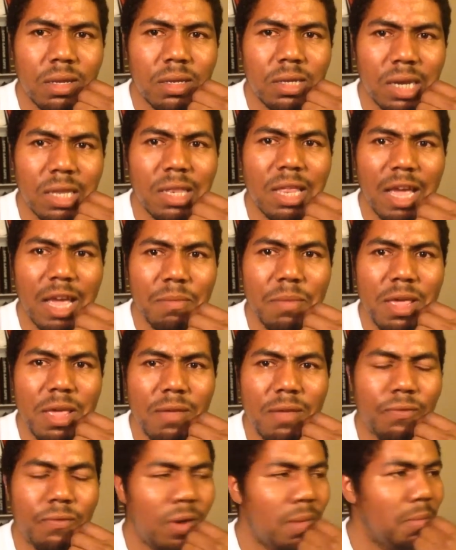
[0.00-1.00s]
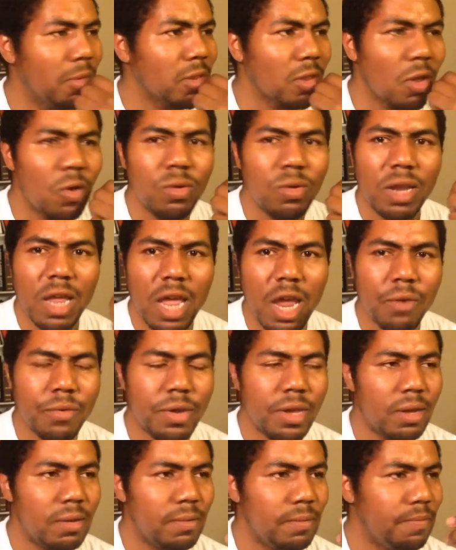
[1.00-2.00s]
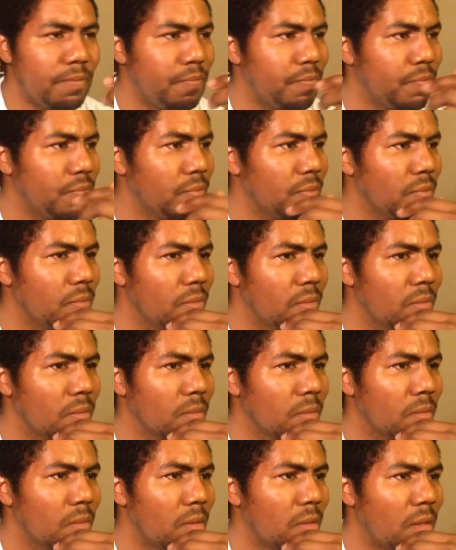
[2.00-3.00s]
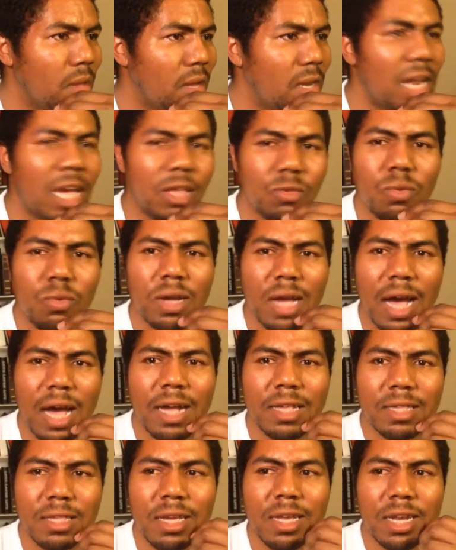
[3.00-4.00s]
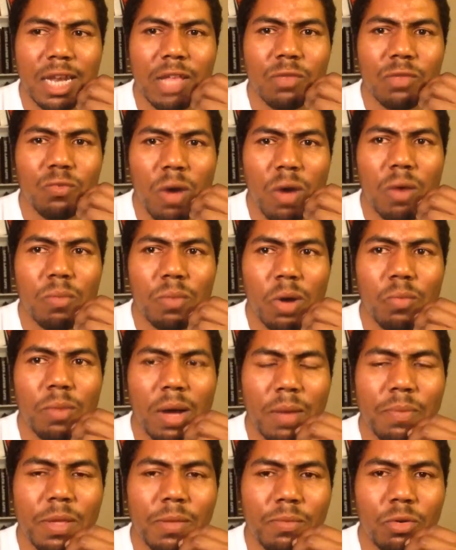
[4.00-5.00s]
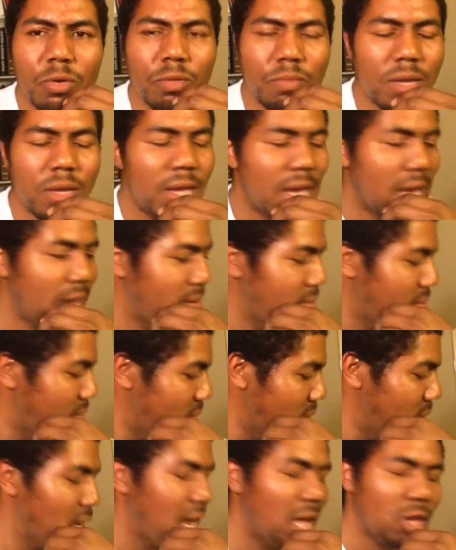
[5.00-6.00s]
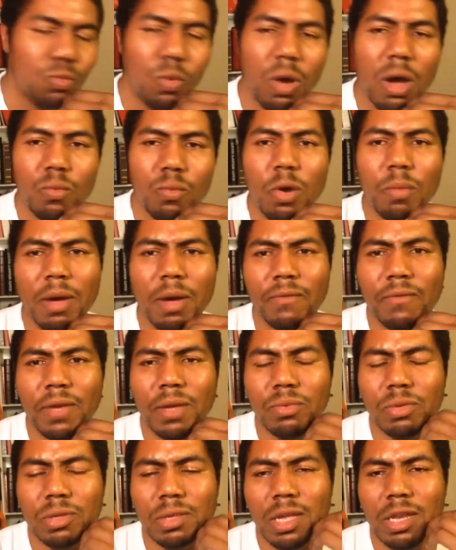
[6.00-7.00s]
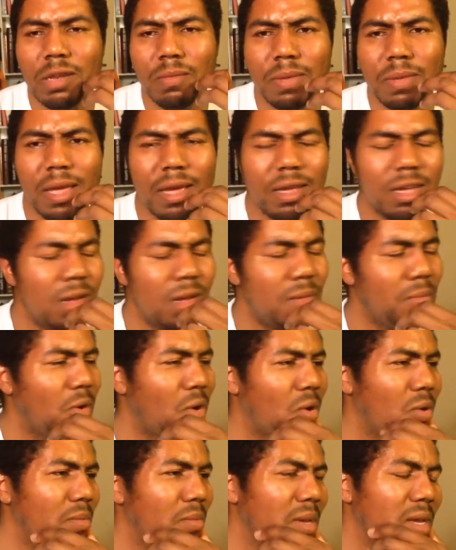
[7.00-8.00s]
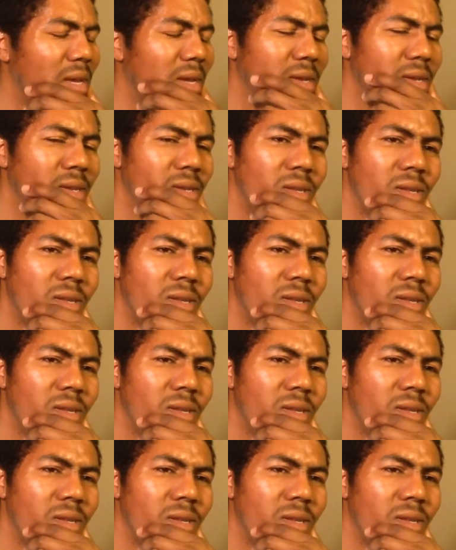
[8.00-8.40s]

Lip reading: Just like me, from a certain area. And that's what God said, that's where I want my people to be at. That's where I want my faithful slave to be at. Come on, man.